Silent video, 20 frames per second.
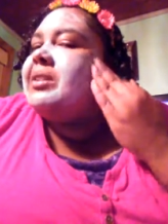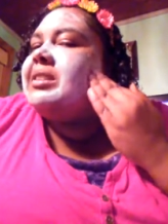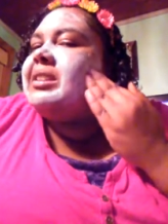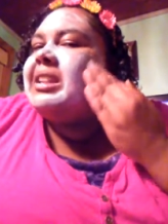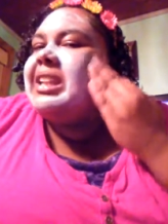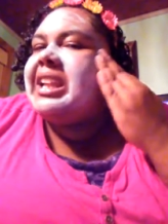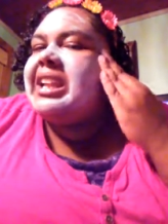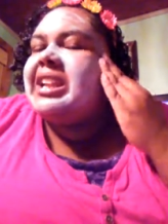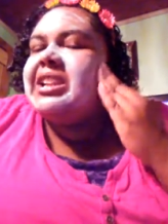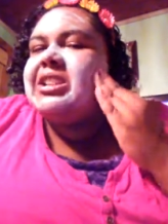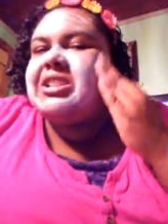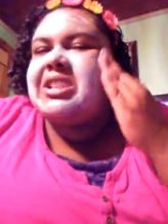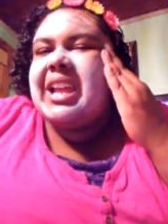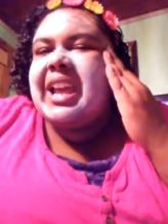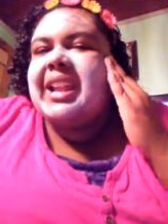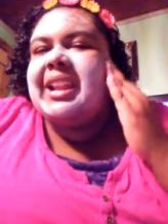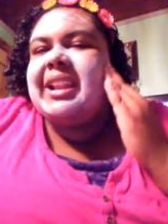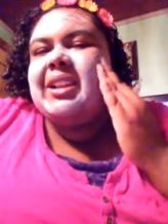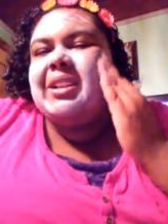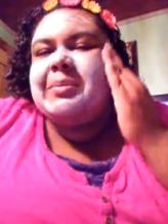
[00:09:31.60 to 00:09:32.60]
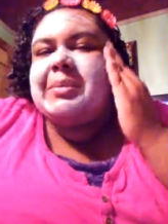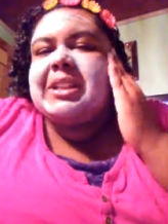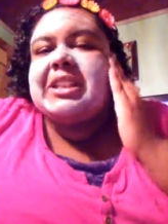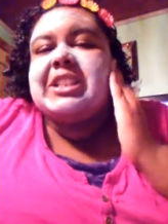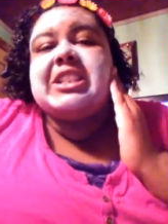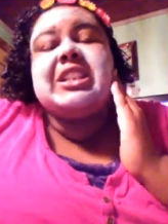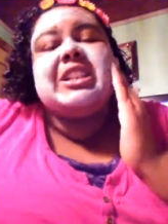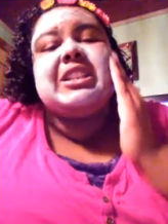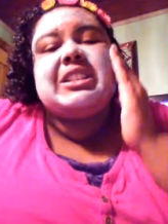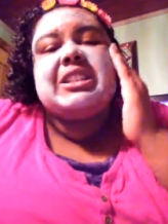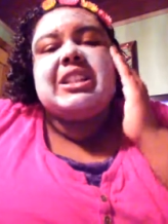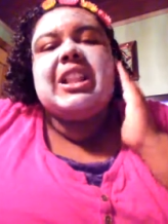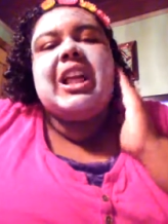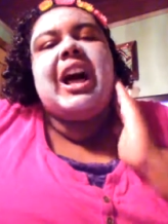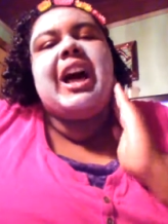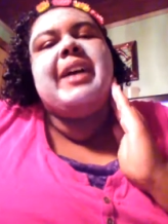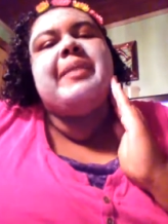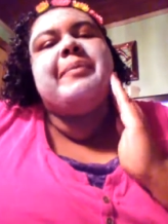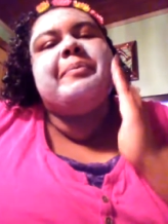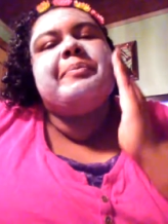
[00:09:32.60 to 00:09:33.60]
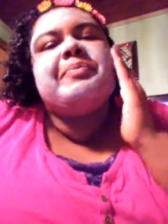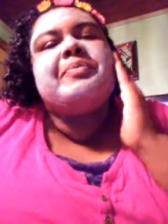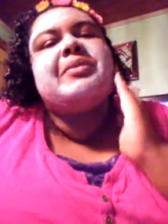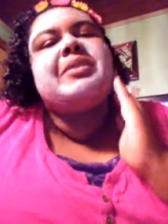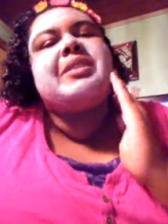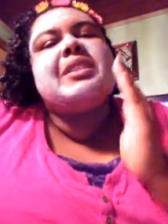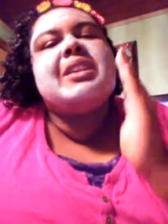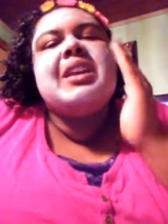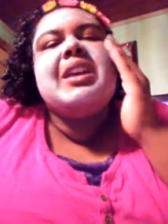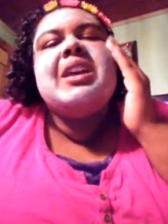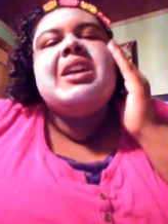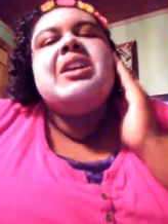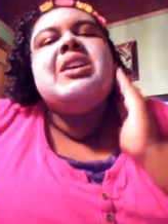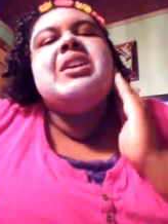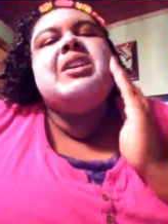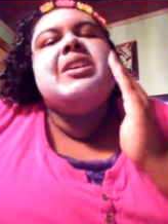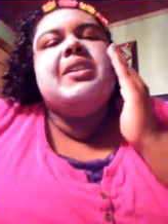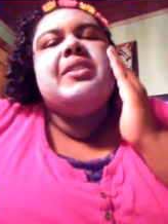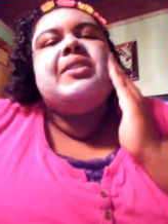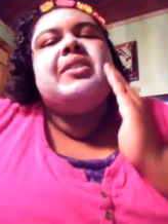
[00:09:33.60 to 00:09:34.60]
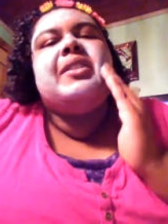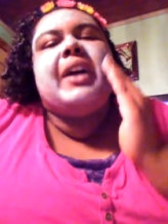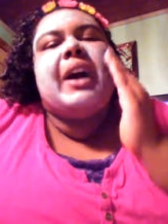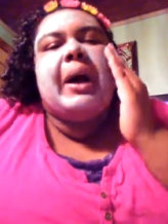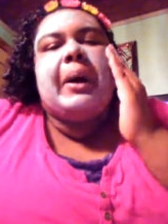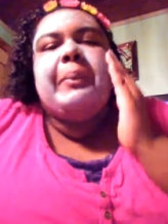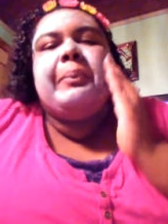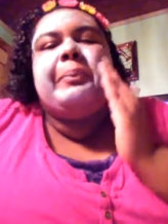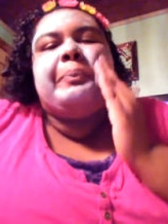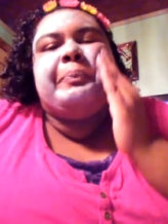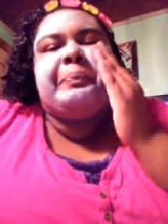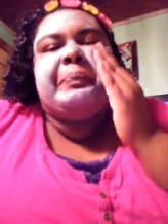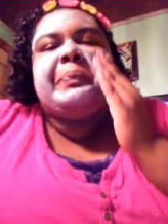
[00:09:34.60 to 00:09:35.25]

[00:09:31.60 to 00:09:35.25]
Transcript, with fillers: I was a teenager, I had it on my cheeks a lot. So,